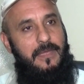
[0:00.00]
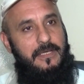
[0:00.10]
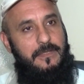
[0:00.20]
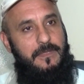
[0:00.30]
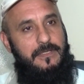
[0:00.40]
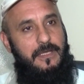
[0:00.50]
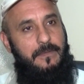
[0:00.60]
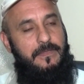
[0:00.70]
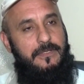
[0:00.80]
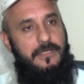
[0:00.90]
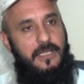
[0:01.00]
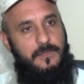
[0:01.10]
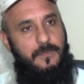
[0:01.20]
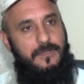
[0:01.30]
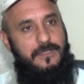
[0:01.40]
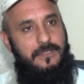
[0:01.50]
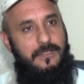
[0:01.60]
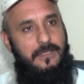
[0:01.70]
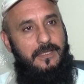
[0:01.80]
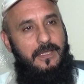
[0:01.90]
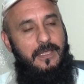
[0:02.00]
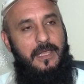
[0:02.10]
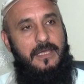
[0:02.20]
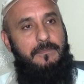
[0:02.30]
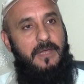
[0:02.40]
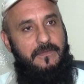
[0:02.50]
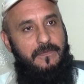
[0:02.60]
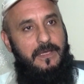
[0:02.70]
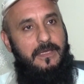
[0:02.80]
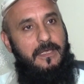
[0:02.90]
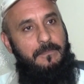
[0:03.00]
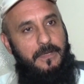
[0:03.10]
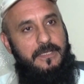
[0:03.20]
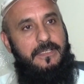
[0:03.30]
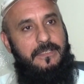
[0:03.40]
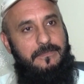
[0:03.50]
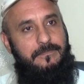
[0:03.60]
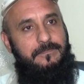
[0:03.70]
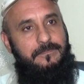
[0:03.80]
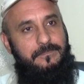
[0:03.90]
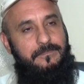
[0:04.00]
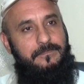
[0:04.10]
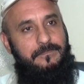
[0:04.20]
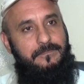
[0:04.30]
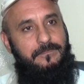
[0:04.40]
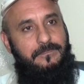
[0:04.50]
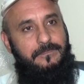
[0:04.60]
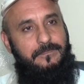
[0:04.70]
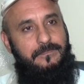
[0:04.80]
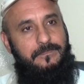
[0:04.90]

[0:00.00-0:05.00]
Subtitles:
management of the transport, and backfilling compaction. Mm-hmm.